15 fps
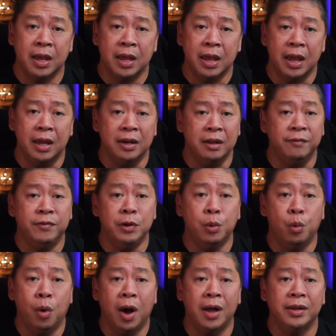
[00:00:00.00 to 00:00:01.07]
And if you
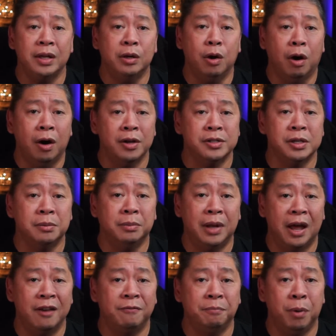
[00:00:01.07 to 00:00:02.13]
want an awesome
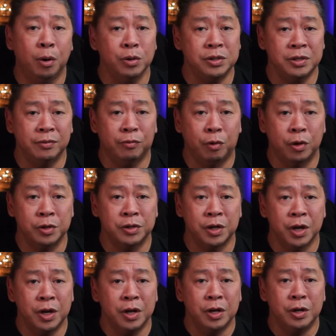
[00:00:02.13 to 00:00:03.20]
life post divorce,
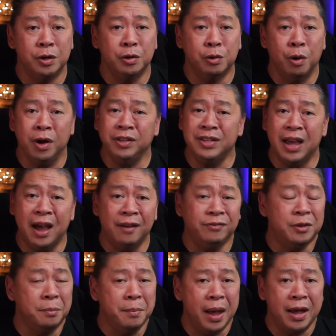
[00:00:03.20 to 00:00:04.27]
you're going to have
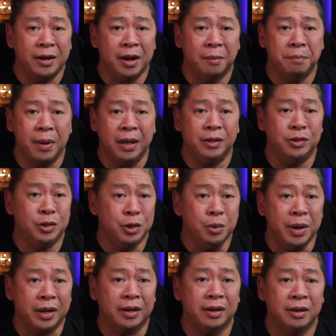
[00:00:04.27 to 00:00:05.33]
to man up and do
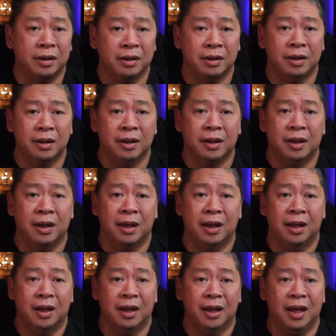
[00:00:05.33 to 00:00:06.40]
it.
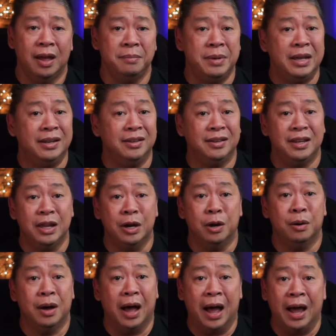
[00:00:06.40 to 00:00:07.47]
I mean, you
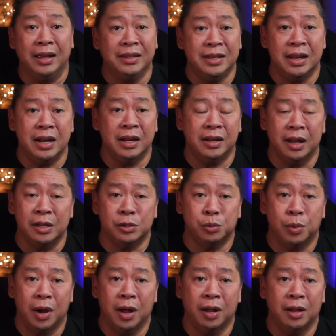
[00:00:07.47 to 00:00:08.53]
know, I did it as
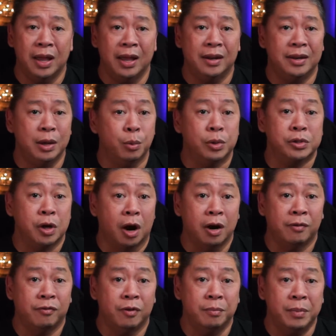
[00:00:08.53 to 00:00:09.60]
well and it was
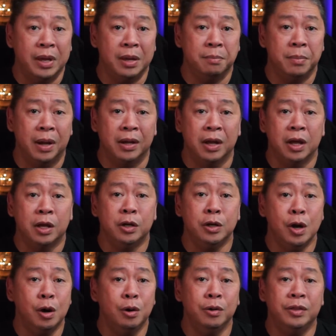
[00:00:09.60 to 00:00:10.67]
hard for me, but
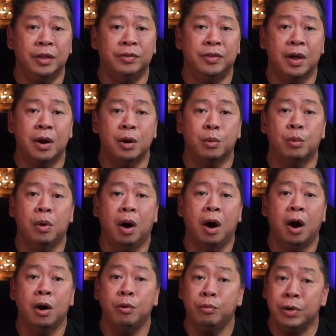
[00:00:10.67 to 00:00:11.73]
know that there
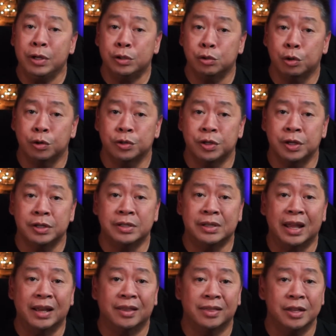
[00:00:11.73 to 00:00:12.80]
are resources
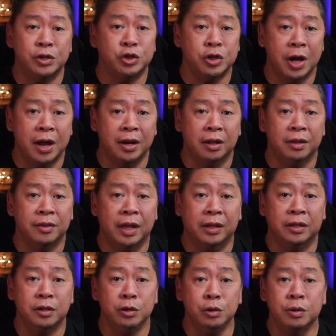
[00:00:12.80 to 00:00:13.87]
like this channel
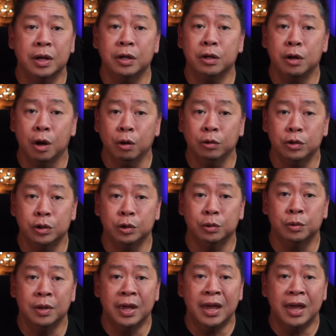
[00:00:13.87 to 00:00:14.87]
that you can go to